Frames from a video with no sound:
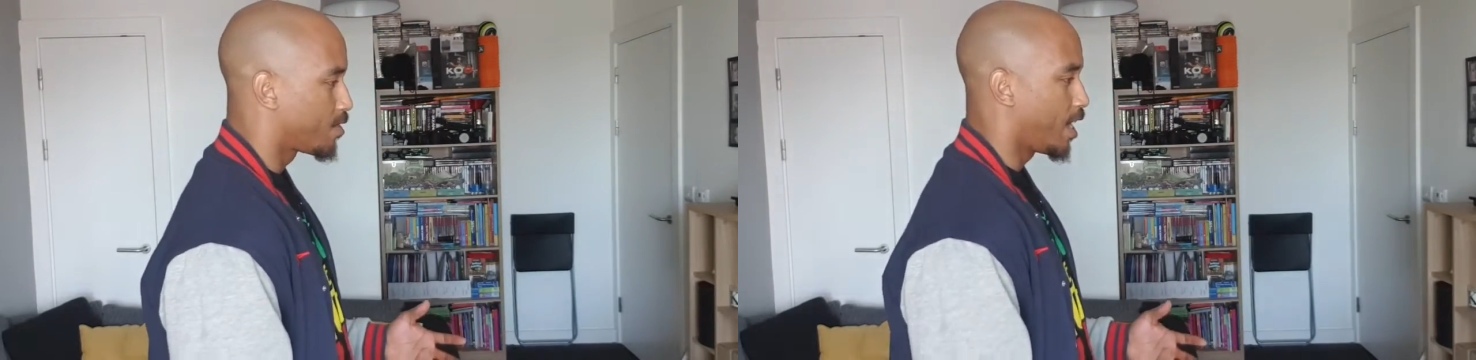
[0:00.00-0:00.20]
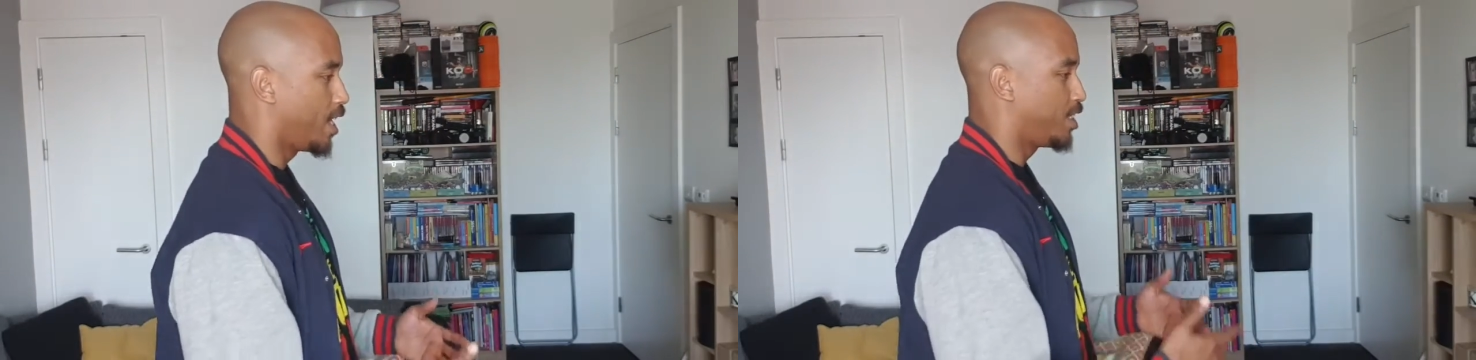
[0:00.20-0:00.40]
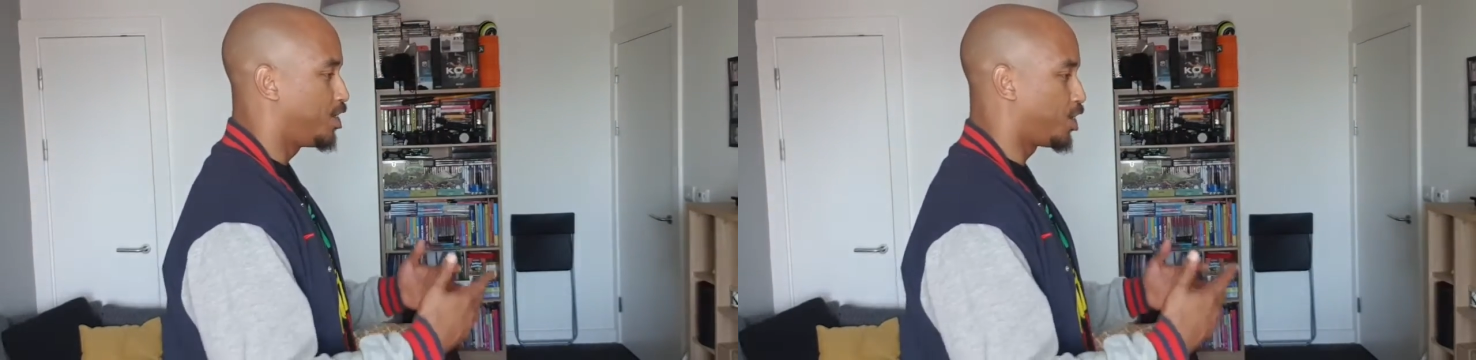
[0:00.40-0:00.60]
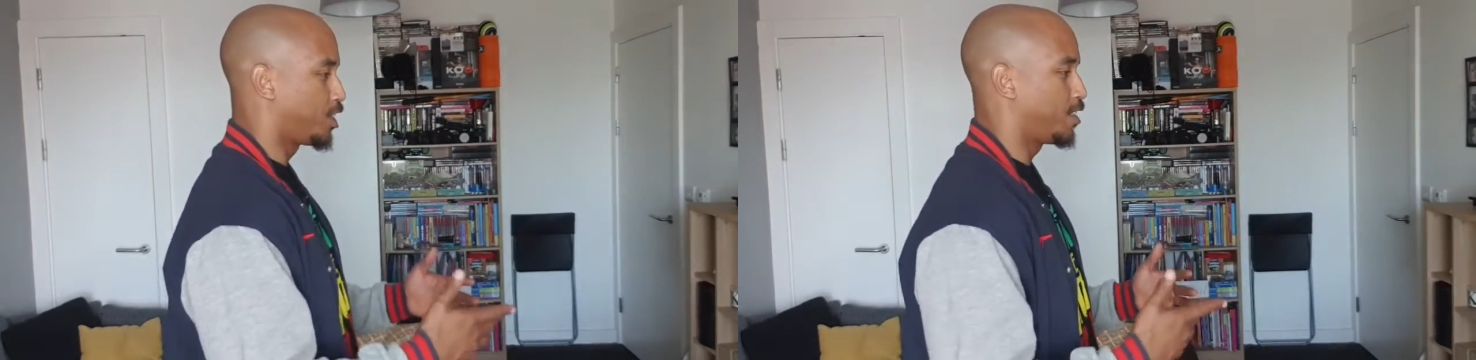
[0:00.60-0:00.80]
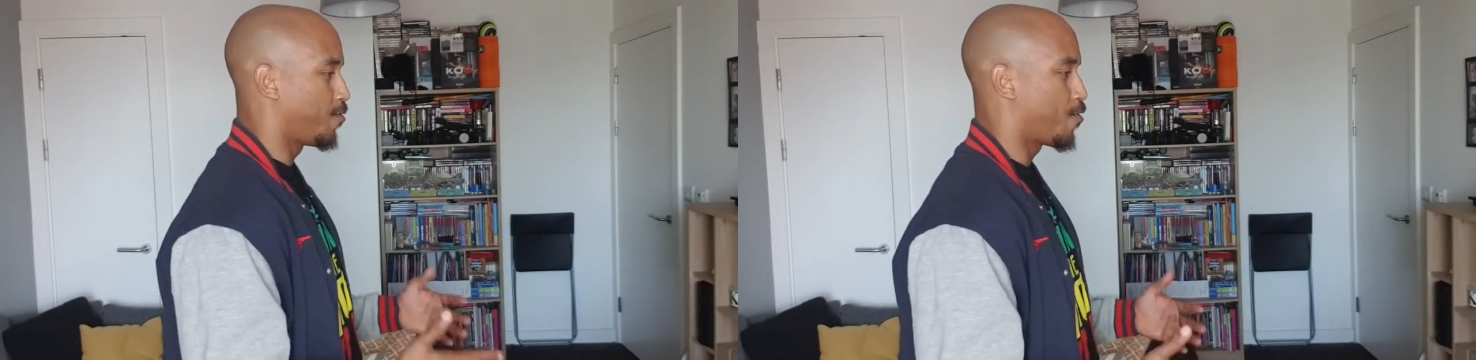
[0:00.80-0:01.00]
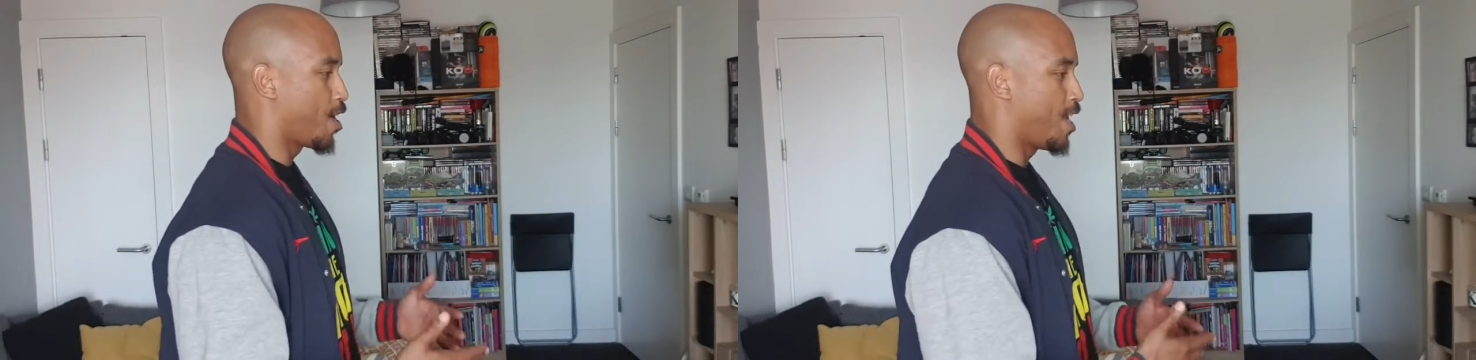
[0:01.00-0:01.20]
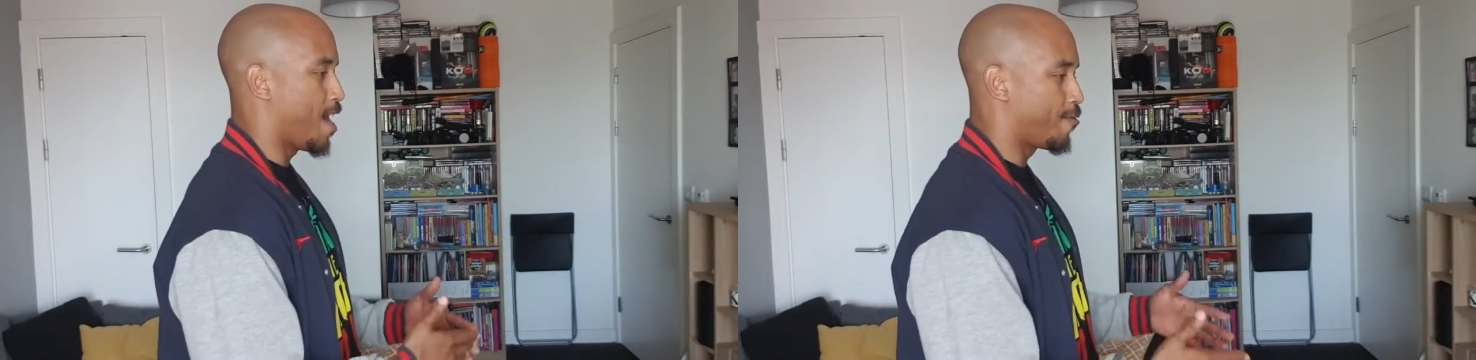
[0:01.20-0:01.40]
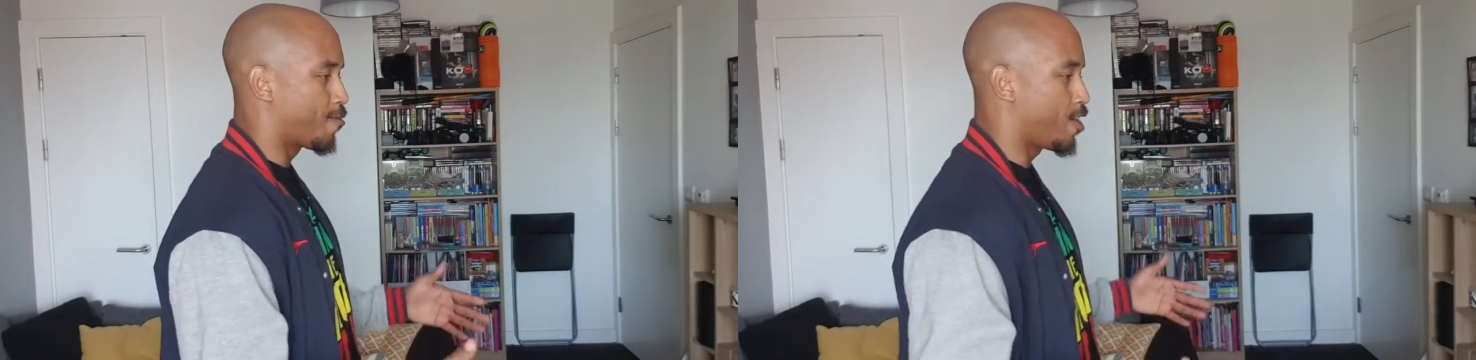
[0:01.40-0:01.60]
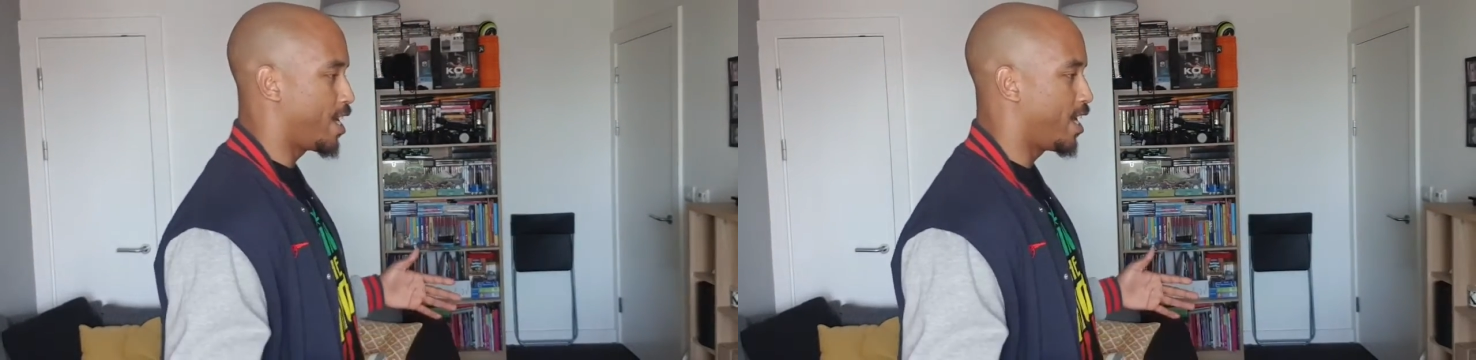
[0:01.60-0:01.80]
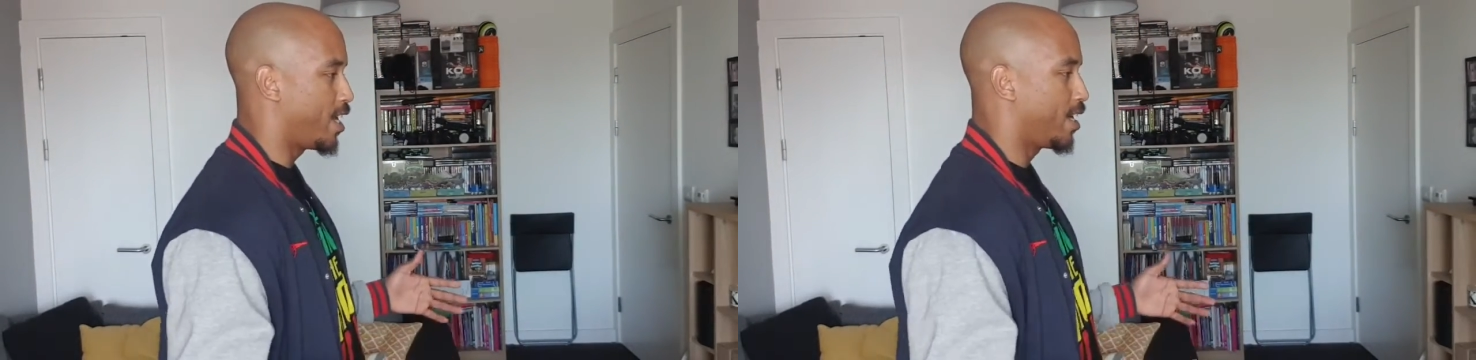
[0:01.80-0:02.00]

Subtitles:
Yeah, just in front of that 3,